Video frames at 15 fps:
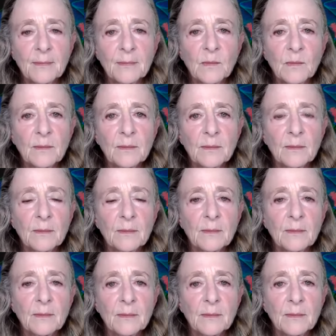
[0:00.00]

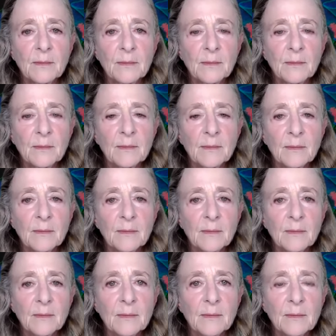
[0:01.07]

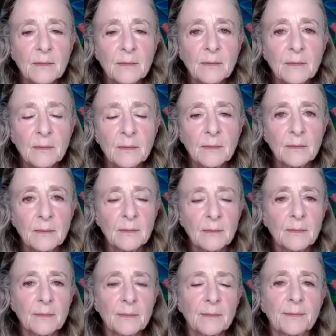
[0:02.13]

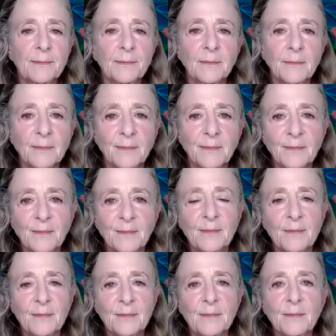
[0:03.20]

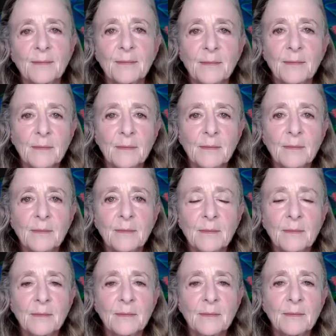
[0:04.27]

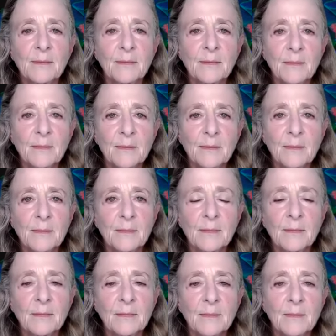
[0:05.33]
No words are spoken by the person on screen.